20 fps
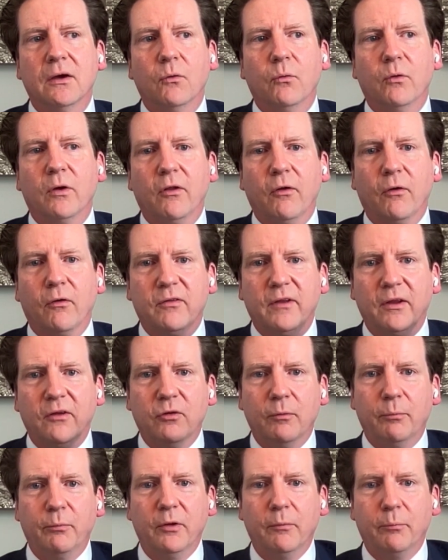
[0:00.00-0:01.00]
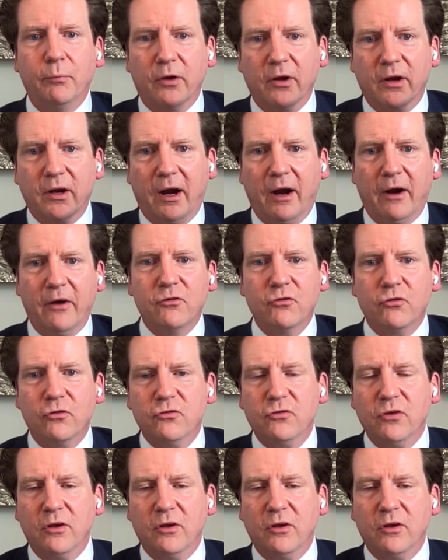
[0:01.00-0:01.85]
One of those things you put a cartridge